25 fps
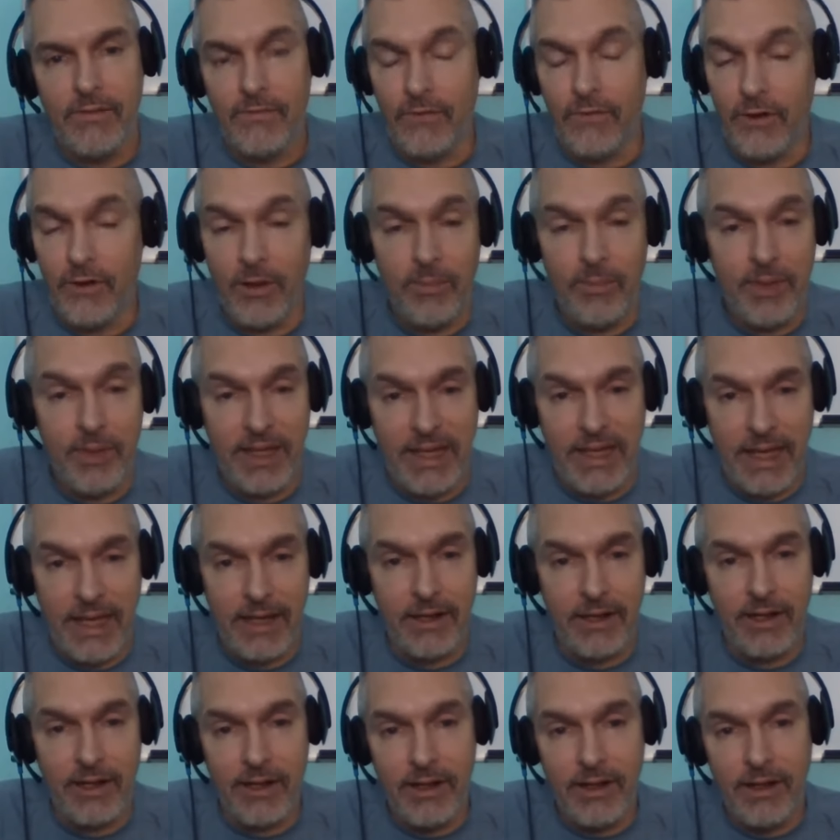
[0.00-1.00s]
for a
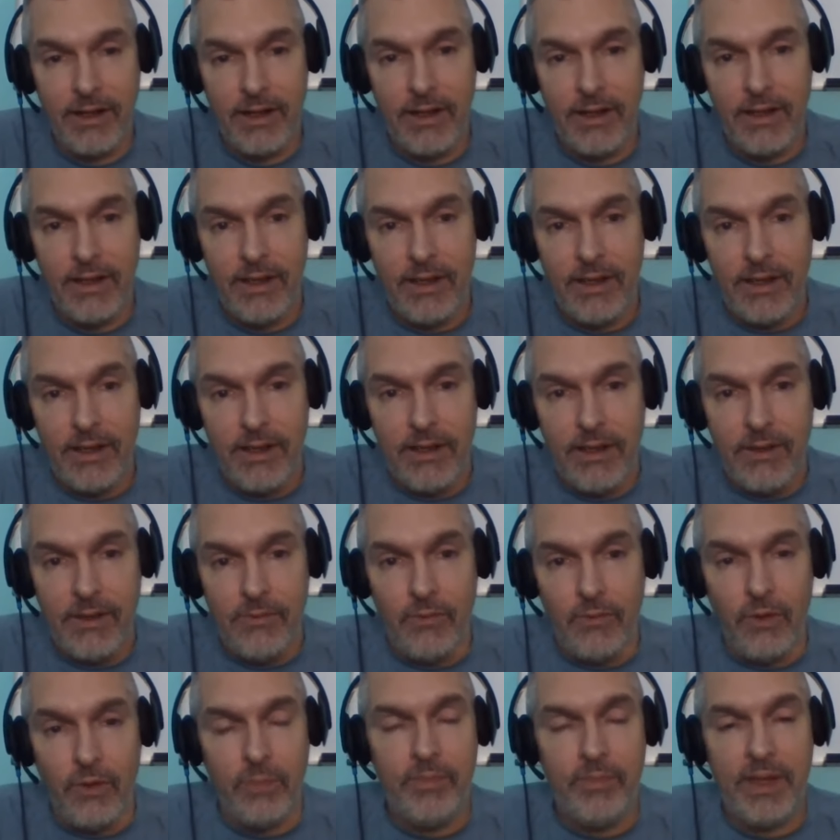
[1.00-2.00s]
beginner
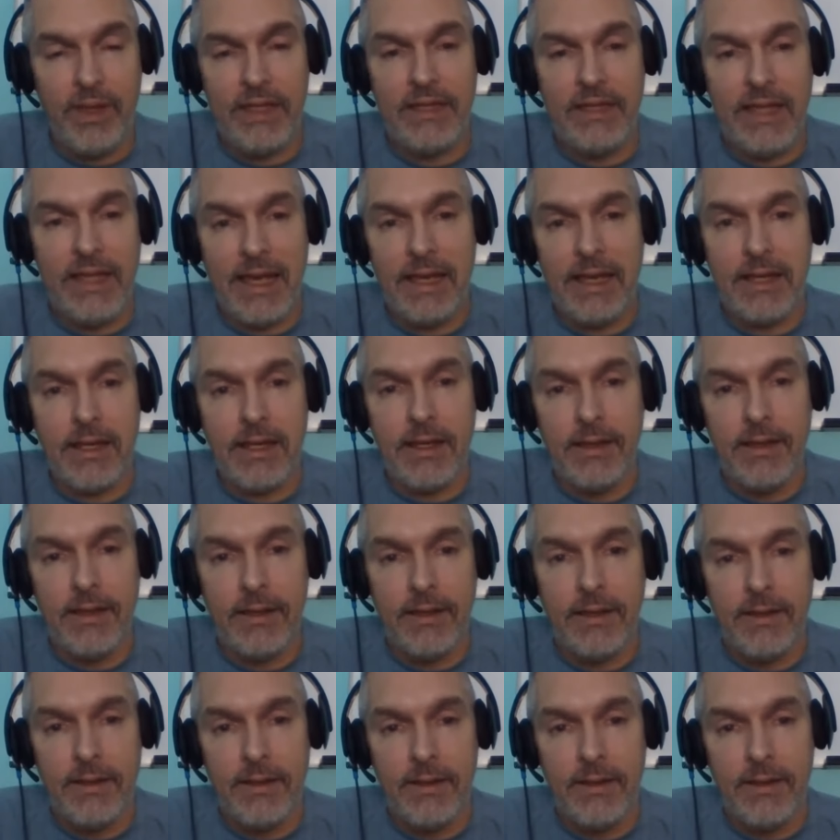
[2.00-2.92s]
would be like